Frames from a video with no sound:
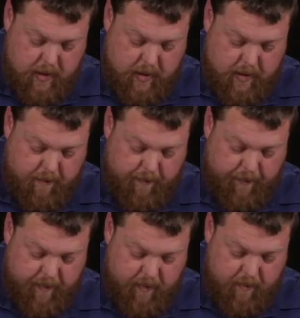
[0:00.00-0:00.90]
um,
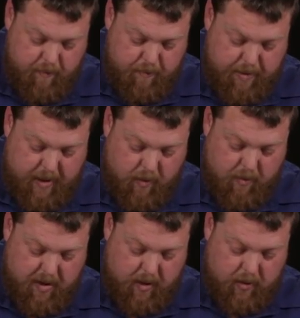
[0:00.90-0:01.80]
powder
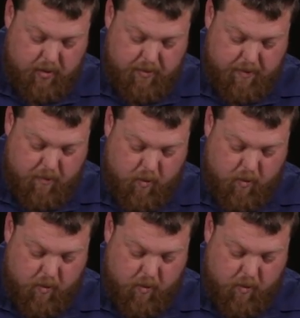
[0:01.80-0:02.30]
them out a little bit